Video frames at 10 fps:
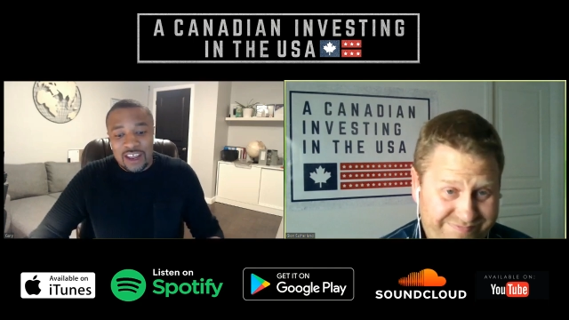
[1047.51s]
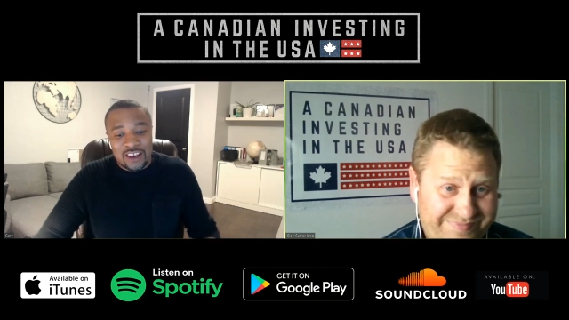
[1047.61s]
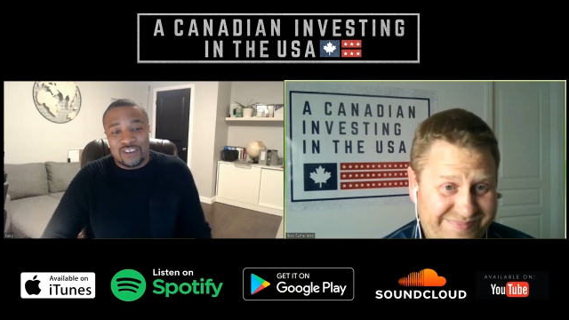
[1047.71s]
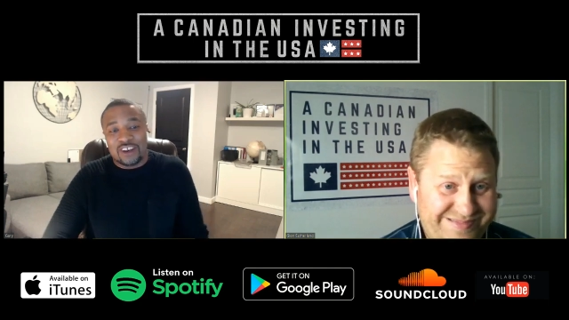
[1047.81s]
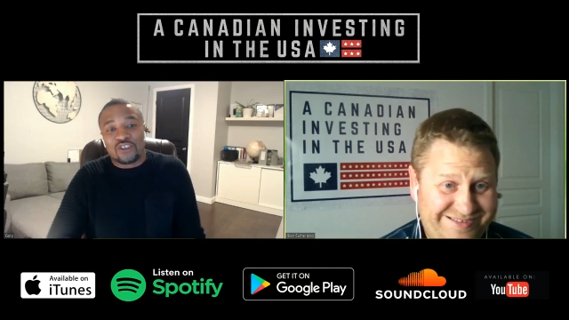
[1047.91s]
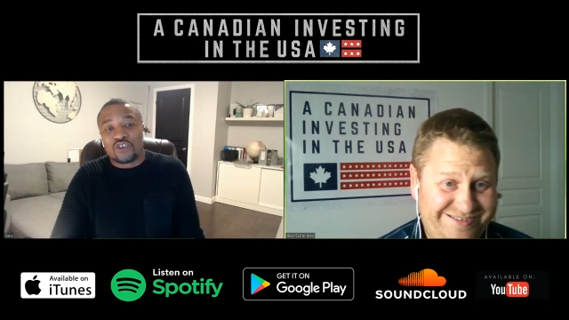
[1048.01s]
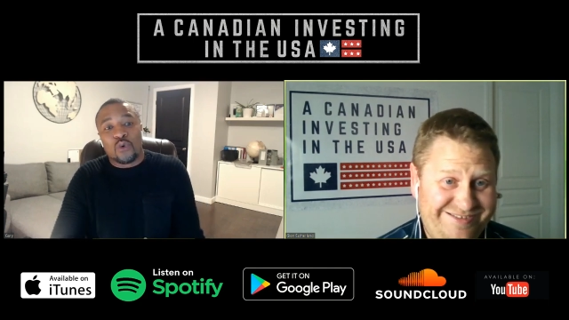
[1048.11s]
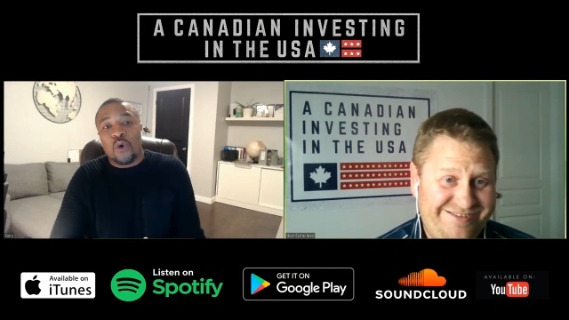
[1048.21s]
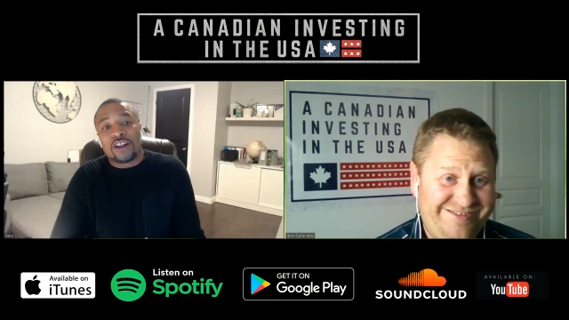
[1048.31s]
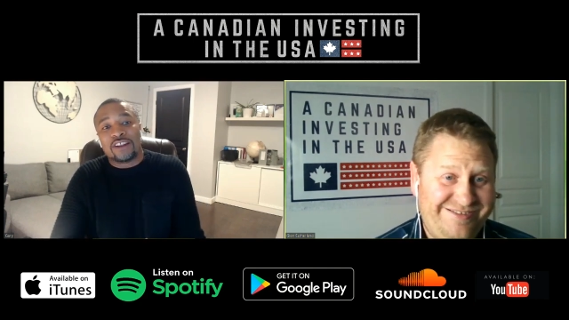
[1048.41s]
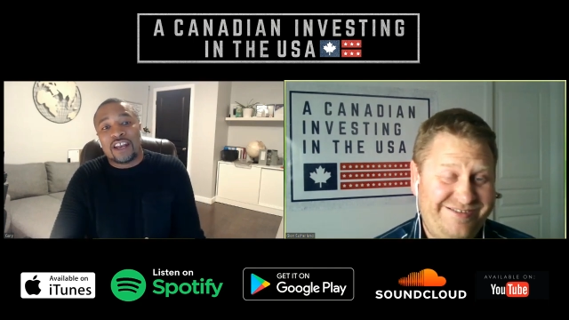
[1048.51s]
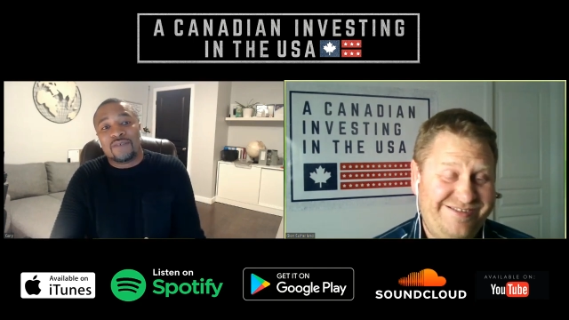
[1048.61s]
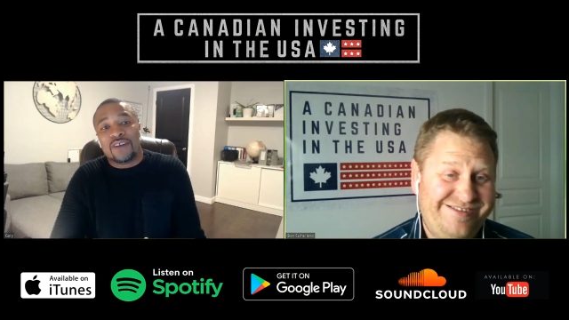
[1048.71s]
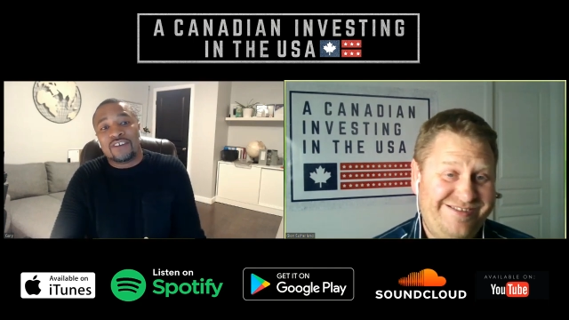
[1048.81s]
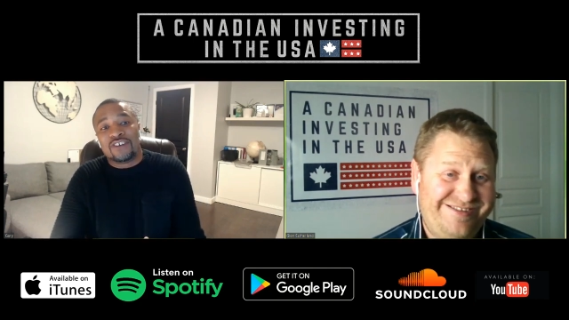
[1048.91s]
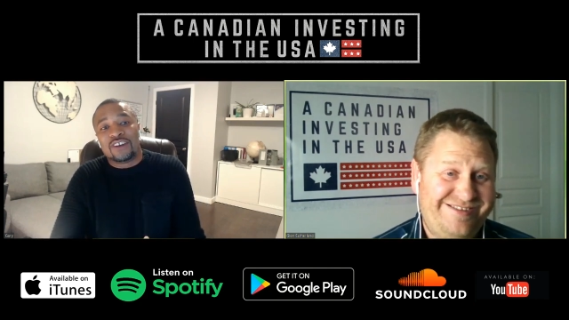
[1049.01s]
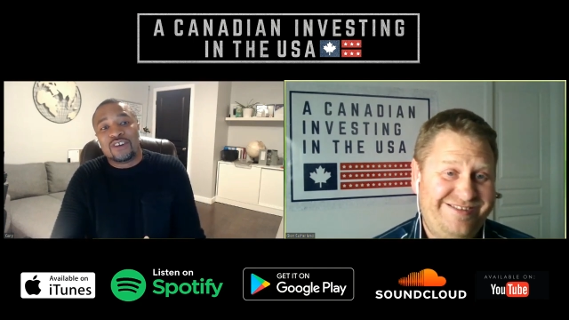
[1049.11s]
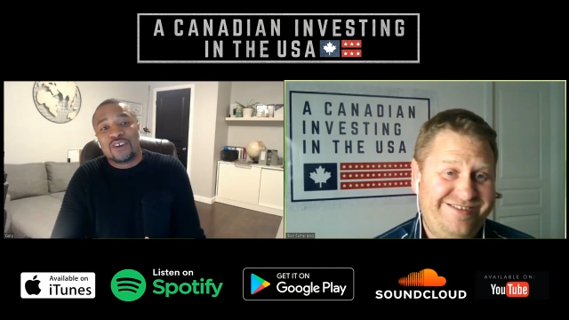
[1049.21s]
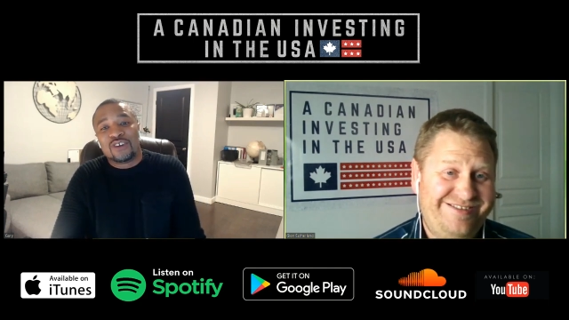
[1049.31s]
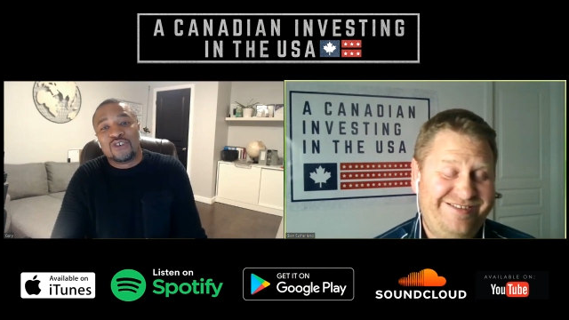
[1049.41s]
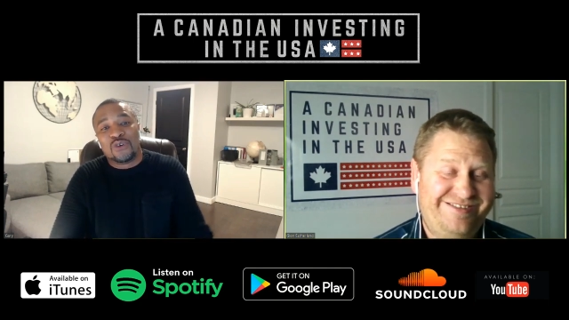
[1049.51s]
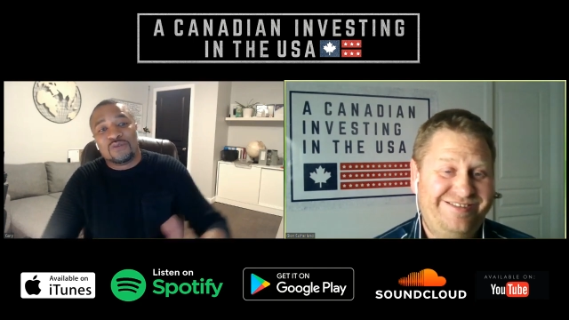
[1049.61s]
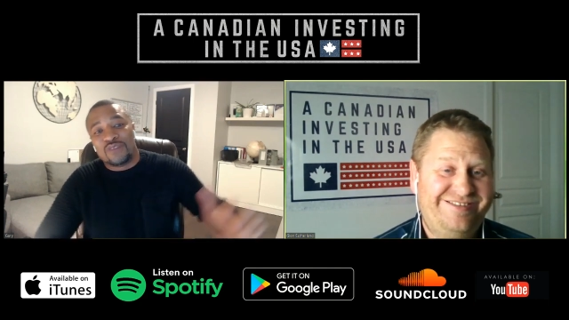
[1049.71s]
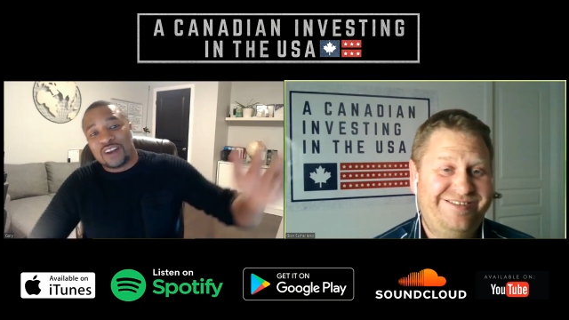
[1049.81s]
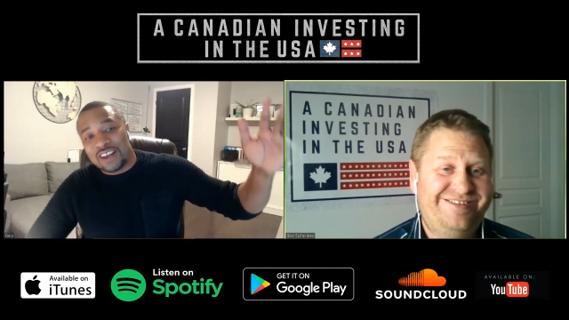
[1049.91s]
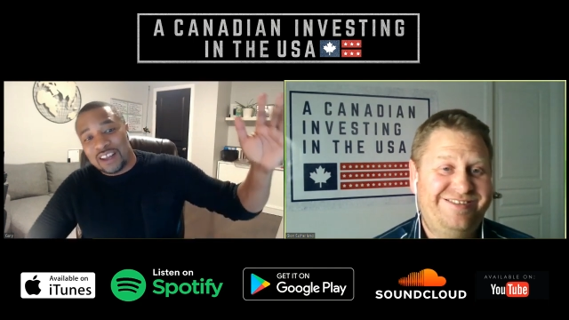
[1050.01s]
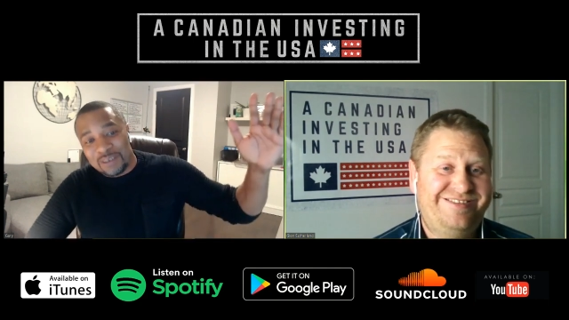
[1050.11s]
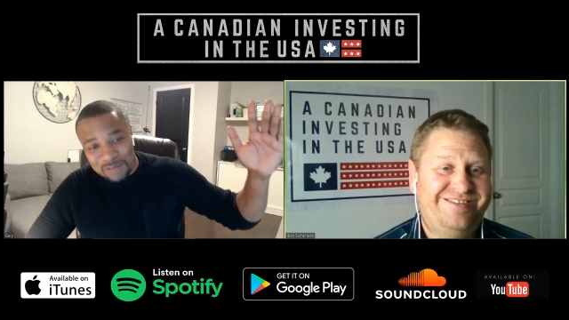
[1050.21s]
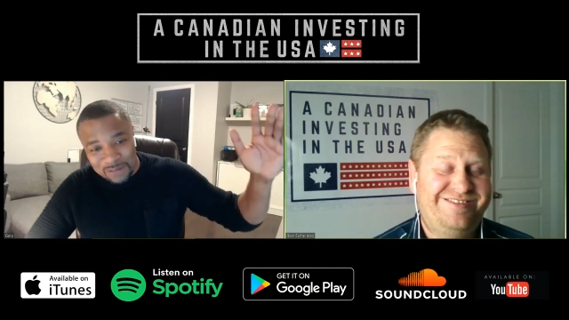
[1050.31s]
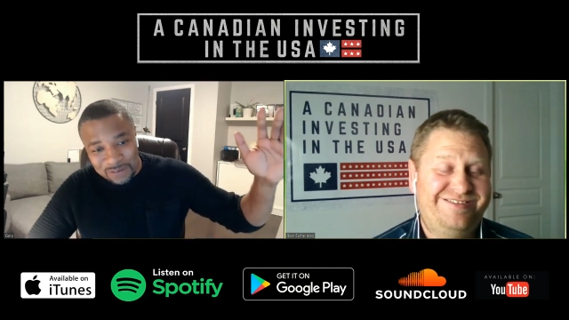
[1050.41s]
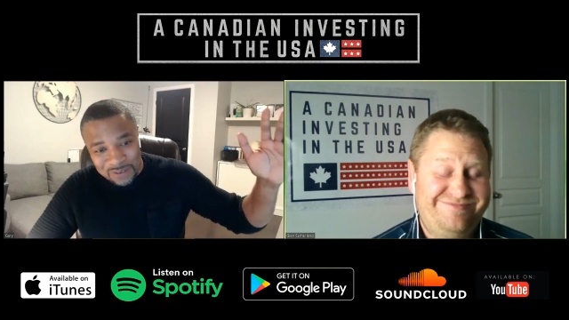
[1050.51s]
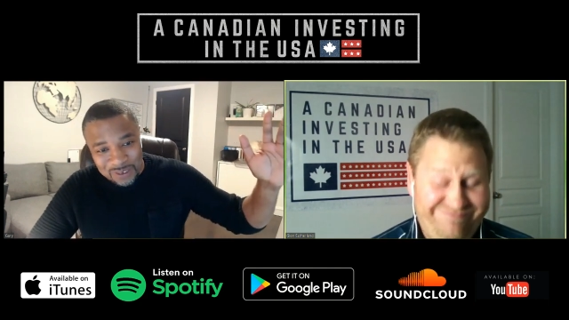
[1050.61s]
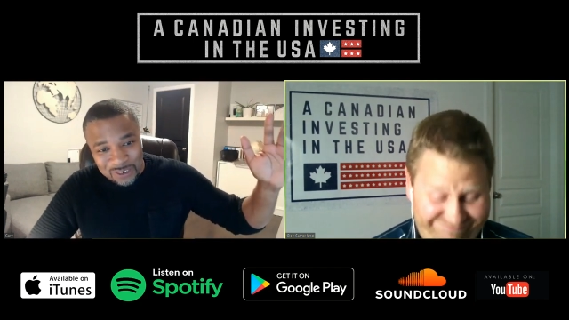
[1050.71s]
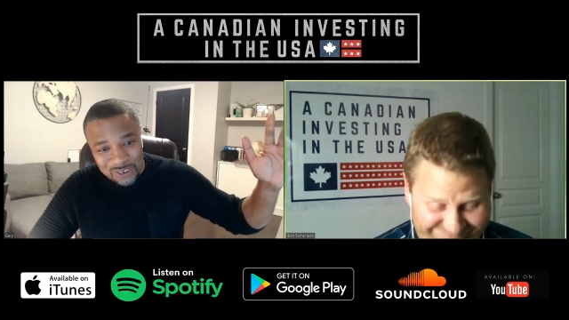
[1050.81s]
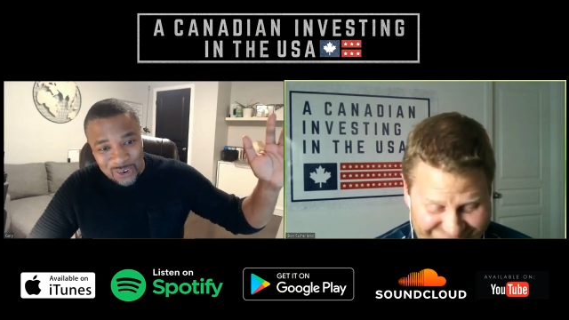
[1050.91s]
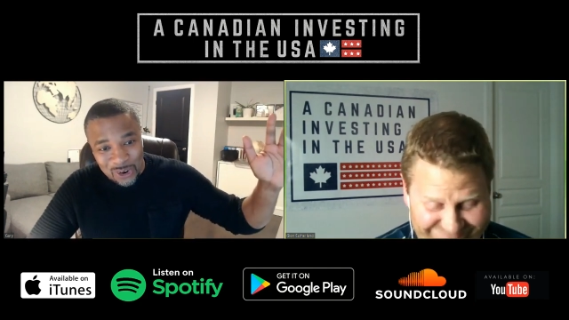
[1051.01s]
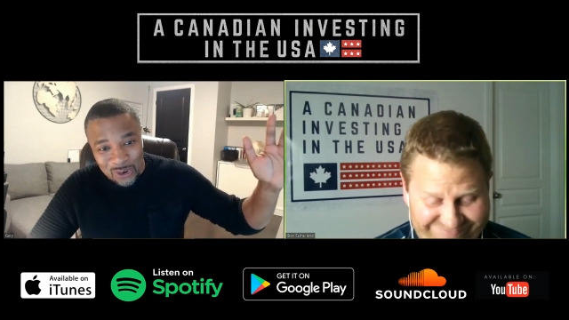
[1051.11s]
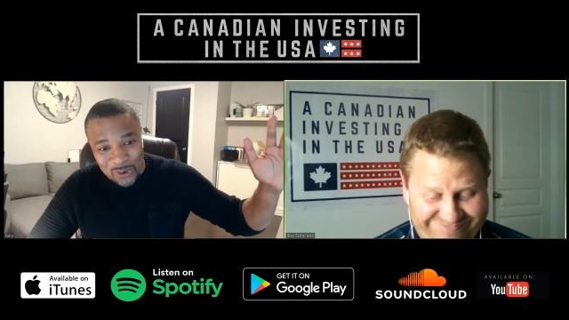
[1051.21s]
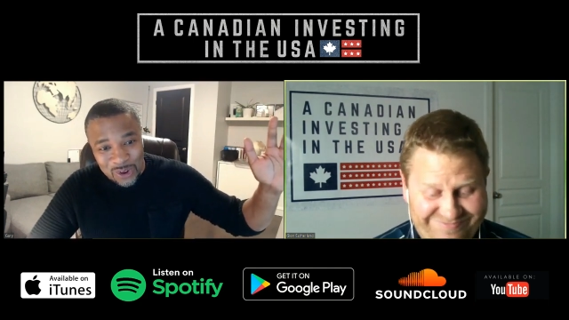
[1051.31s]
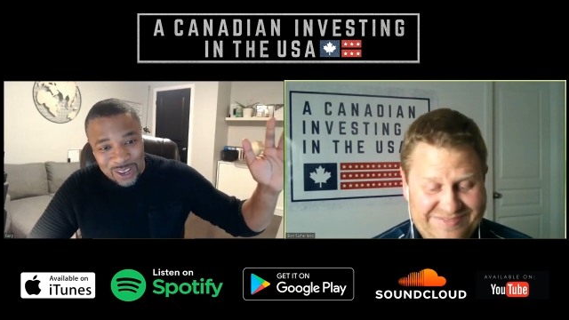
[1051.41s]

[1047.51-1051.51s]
Speaker 1: listen, it's quantitative easing to infinity. So